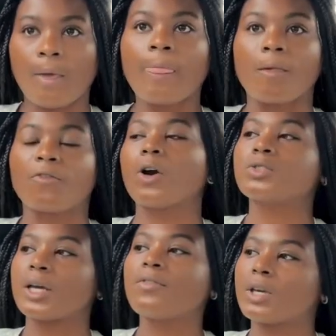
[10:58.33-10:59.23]
The first
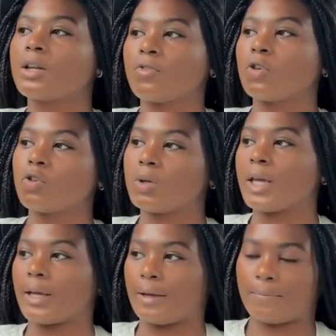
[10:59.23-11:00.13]
ever interview you
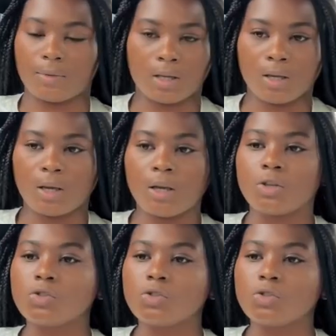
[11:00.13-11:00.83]
did, you